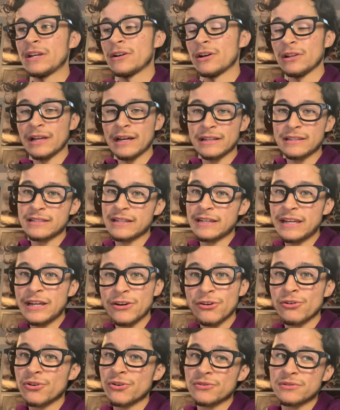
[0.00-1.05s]
galactic
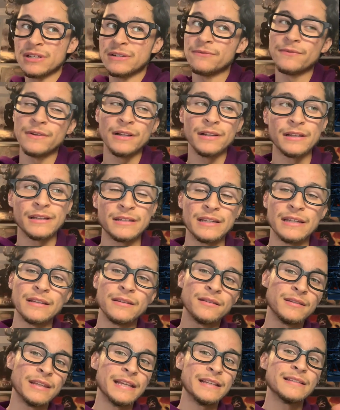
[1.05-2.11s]
heroes and villains
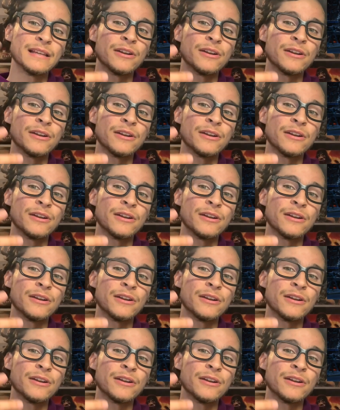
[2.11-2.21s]
and things